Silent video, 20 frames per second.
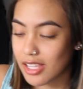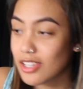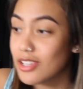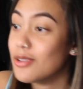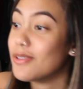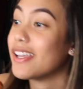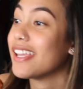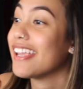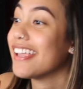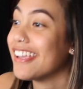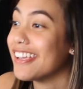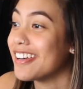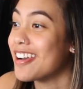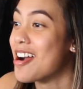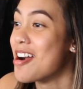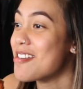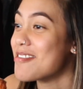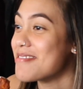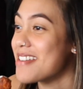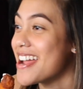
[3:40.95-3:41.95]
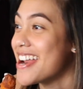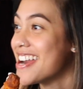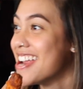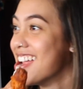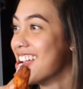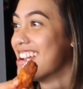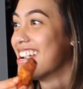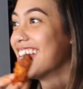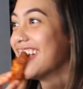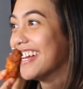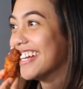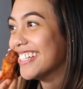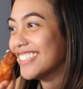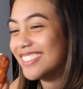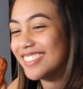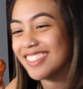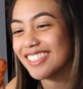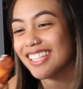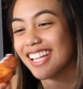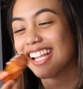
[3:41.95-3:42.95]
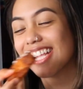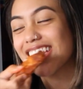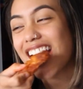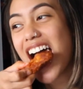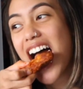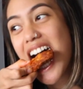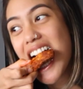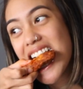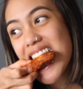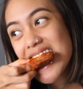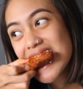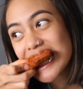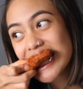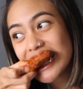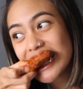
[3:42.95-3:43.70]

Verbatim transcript: You eat it already. I'm hungry. It's not